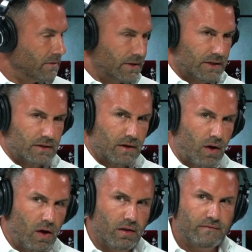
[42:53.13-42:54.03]
It,
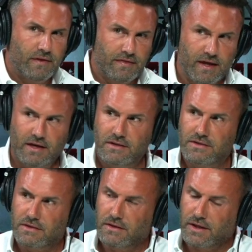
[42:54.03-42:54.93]
all of the
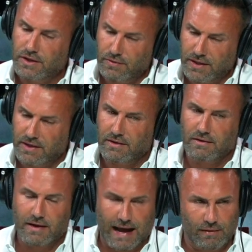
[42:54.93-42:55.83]
things that you
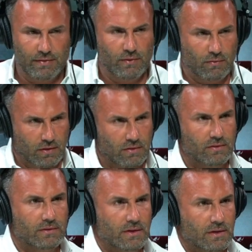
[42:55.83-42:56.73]
hear out in the
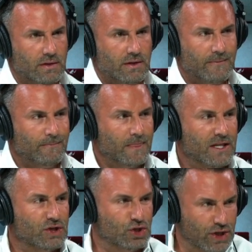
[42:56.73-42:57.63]
world,
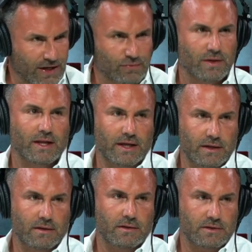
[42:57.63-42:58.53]

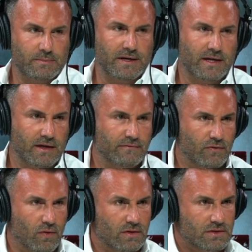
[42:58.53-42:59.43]
generally speaking, of
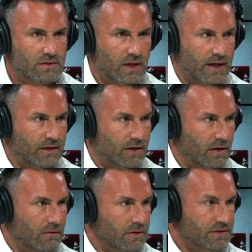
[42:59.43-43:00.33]
course, like, you
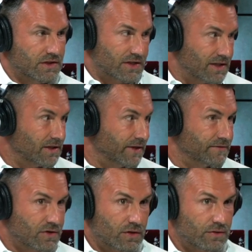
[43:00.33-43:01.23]
know, success
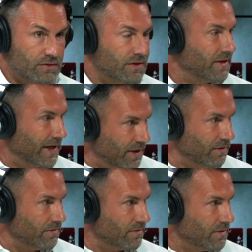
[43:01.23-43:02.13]
leaves clues. They
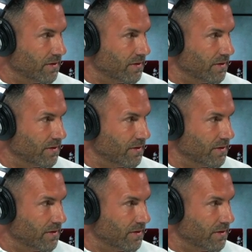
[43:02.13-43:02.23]
do.